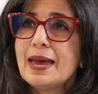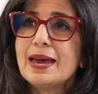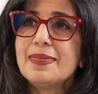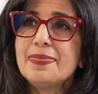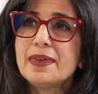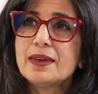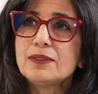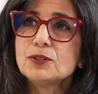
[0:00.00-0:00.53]

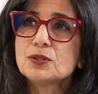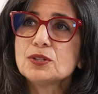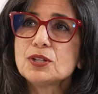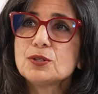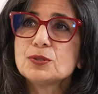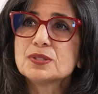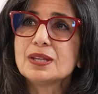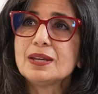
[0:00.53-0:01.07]
And then they're
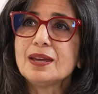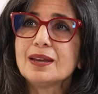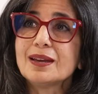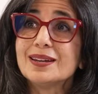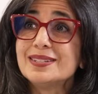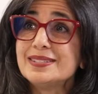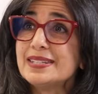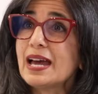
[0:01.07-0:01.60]
using
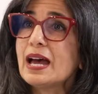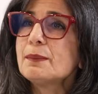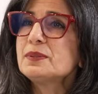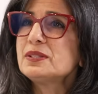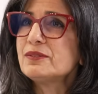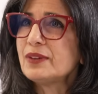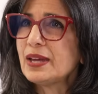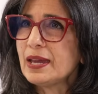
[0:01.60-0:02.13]

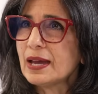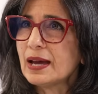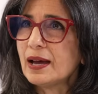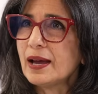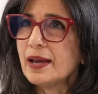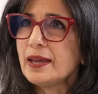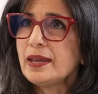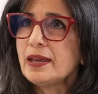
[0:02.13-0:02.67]
adaptive
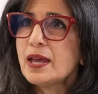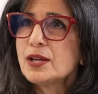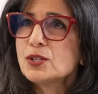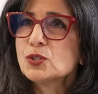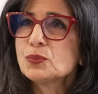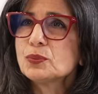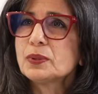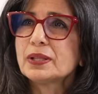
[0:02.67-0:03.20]
AI
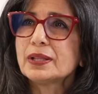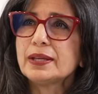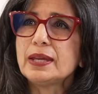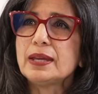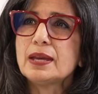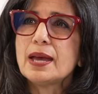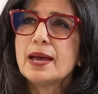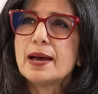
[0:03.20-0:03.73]
to
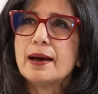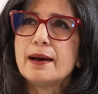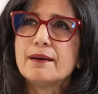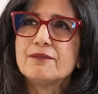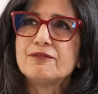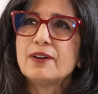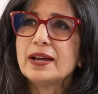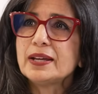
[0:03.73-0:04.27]
really uh,
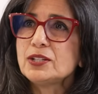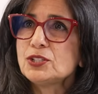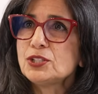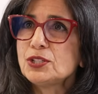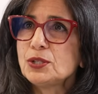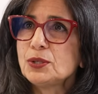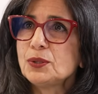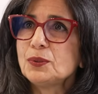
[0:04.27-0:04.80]
fine
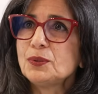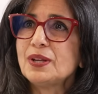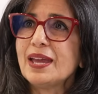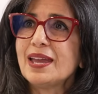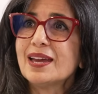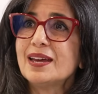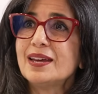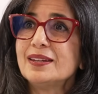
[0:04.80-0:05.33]
tune
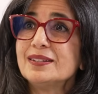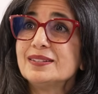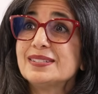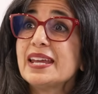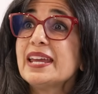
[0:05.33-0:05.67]
and